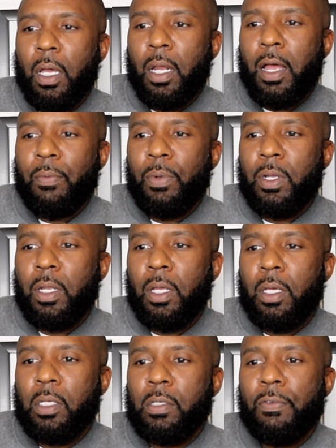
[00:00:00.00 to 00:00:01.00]
And I really
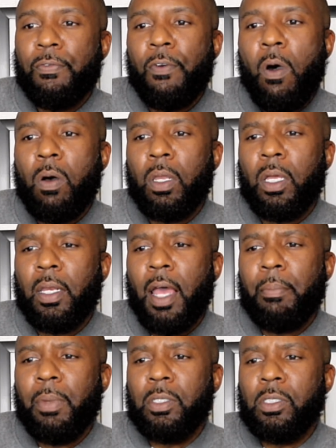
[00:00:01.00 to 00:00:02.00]
didn't get to fall in
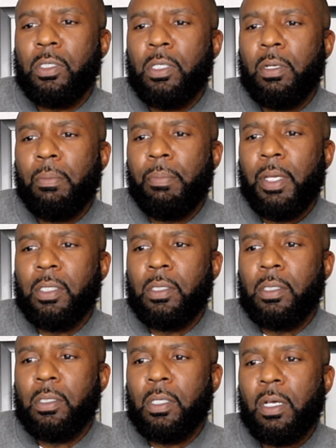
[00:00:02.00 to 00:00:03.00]
that much into the
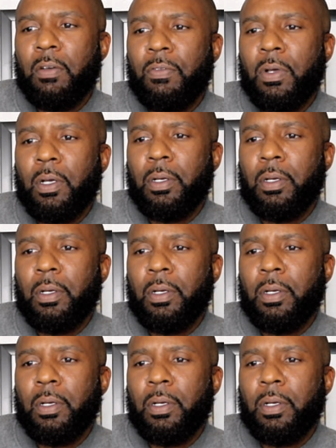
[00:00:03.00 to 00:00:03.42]
business of